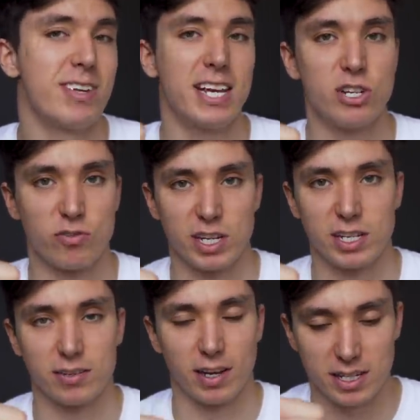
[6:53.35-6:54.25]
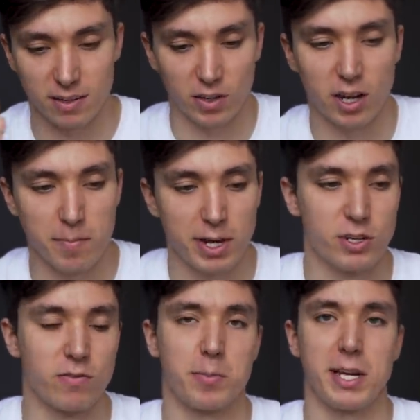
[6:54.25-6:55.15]
injuries. As I kind of
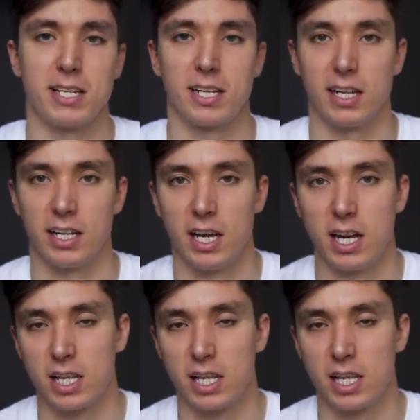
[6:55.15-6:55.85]
mentioned repeatedly,